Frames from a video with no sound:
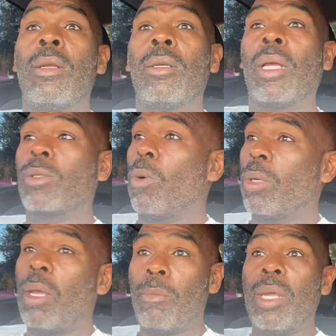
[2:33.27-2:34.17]
that's going to
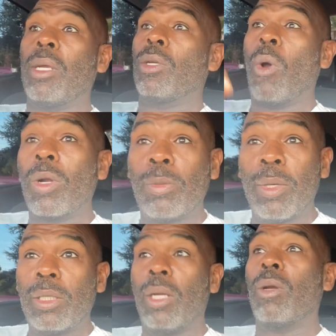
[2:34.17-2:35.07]
get me
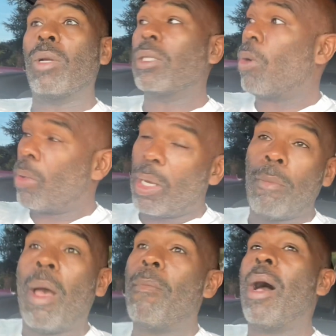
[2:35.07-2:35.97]
endorsements deal, that's going to get
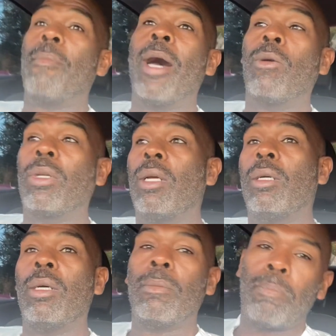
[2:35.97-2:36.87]
my mom out the
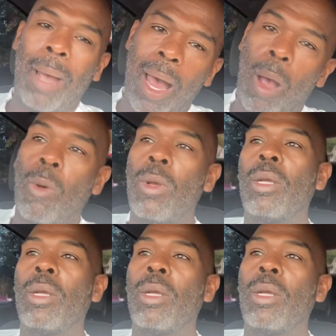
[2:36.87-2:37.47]
hood. Bow.